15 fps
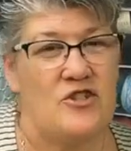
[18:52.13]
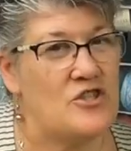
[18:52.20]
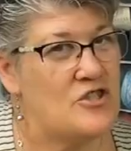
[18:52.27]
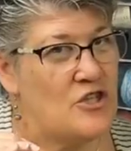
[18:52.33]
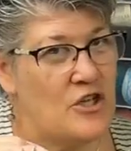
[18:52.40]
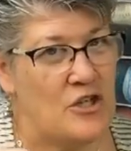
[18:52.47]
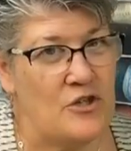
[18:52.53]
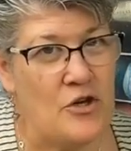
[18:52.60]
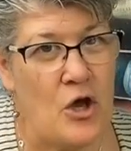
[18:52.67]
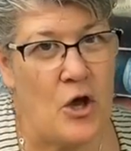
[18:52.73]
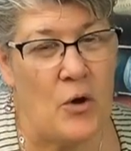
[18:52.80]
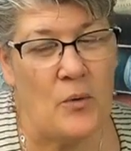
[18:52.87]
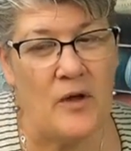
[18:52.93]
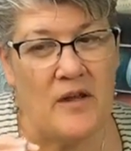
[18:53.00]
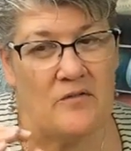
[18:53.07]
just so you
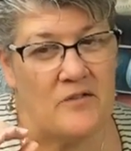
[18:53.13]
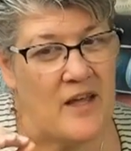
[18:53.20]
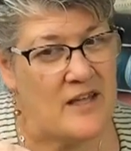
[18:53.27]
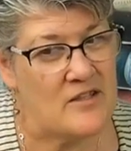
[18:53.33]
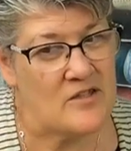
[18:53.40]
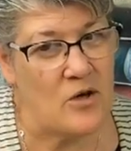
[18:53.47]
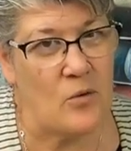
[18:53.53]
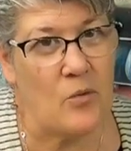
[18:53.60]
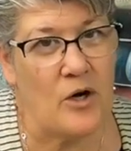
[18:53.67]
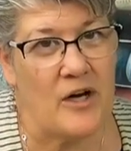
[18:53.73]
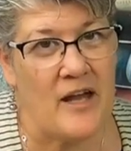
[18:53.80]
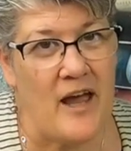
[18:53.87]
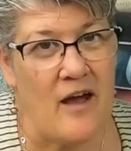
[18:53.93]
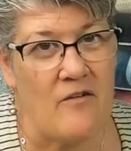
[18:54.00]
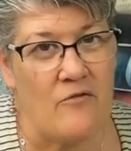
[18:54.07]
know, if things don't
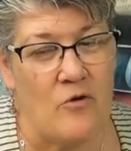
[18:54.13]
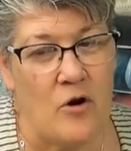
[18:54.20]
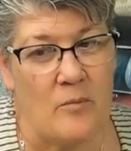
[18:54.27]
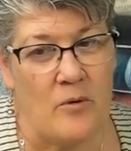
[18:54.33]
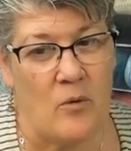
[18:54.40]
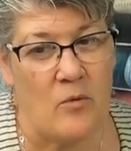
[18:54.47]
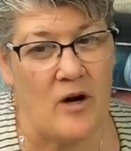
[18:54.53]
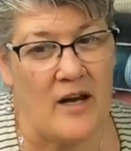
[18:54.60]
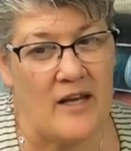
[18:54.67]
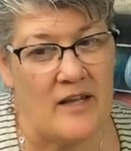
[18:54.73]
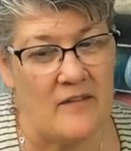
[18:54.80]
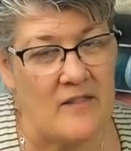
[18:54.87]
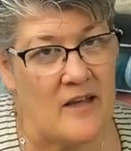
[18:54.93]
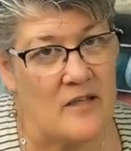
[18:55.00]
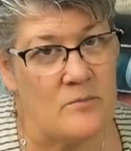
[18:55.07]
work out for me where I
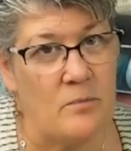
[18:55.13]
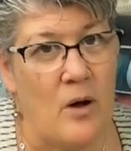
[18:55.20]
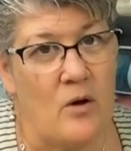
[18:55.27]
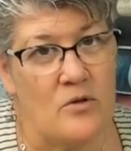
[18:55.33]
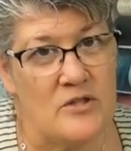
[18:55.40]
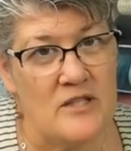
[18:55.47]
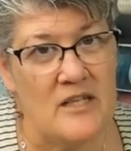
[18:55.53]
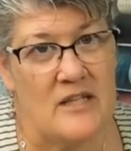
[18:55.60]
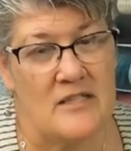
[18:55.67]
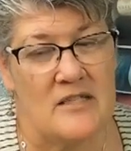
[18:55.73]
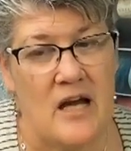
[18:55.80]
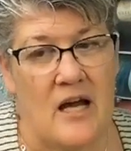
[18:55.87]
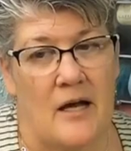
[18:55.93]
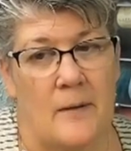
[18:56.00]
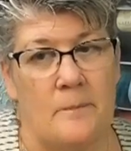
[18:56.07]
get things posted in
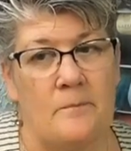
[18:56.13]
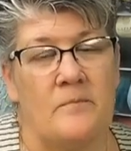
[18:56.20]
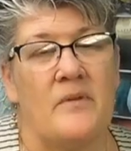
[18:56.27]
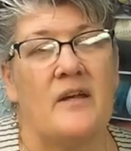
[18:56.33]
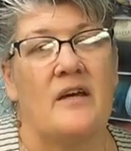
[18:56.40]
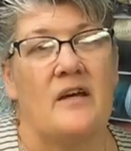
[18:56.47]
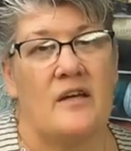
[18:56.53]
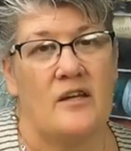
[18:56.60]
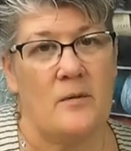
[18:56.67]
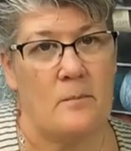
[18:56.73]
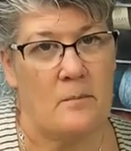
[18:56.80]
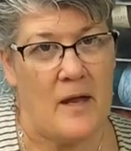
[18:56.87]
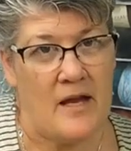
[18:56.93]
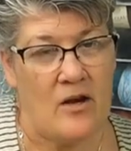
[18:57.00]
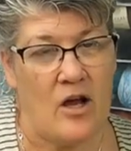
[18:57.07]
time,
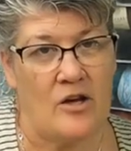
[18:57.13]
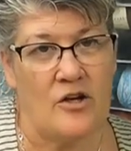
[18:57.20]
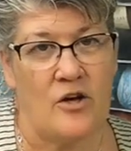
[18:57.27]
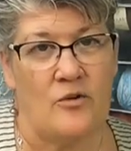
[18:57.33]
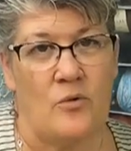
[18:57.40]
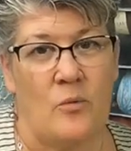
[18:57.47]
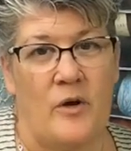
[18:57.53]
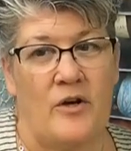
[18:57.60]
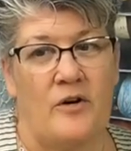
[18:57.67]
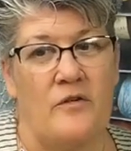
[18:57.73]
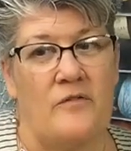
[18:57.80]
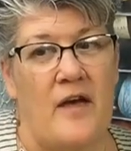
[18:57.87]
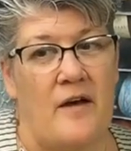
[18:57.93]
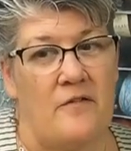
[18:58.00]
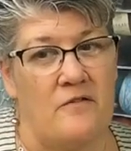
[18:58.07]
you may not know the winner
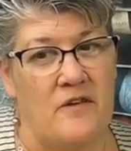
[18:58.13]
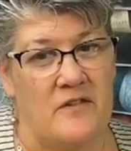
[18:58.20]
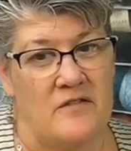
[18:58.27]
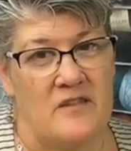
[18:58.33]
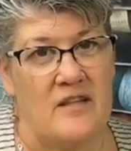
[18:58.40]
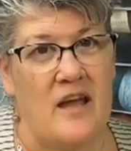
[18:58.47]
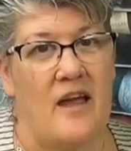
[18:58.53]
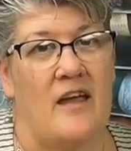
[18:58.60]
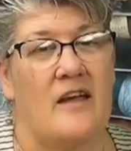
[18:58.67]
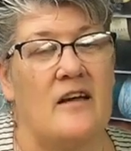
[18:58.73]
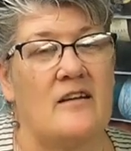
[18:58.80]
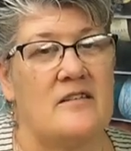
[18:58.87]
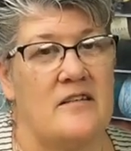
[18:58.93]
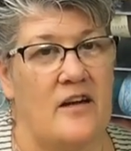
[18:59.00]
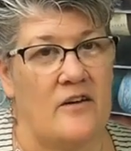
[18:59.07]
of that fifth
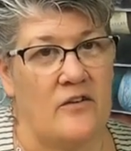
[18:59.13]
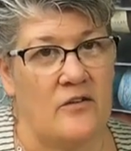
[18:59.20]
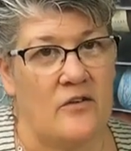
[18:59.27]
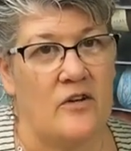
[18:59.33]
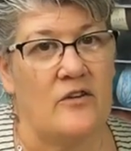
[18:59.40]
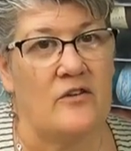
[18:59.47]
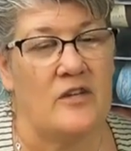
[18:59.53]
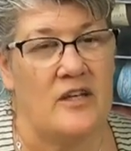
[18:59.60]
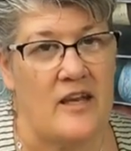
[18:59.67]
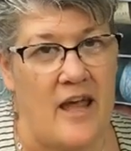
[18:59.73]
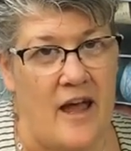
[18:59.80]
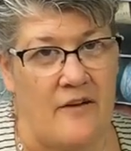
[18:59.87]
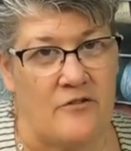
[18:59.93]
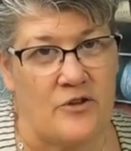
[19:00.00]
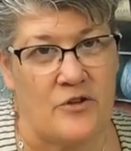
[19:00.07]
day until the
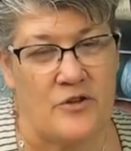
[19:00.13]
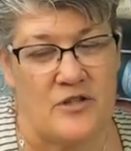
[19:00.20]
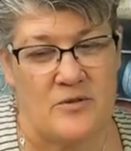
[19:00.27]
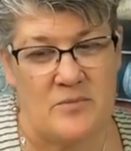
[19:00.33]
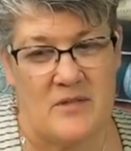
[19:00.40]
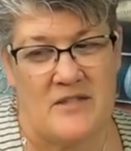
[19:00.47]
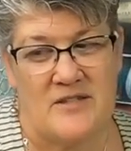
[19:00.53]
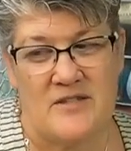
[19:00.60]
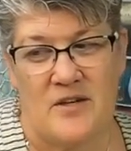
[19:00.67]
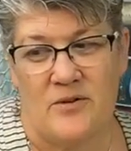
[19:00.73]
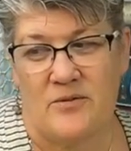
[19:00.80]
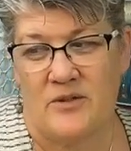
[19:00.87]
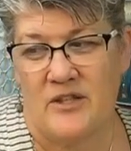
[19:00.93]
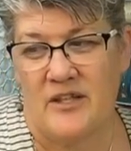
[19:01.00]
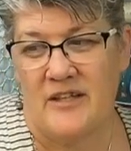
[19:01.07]
day after Christmas.
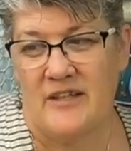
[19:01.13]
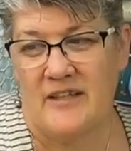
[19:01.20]
So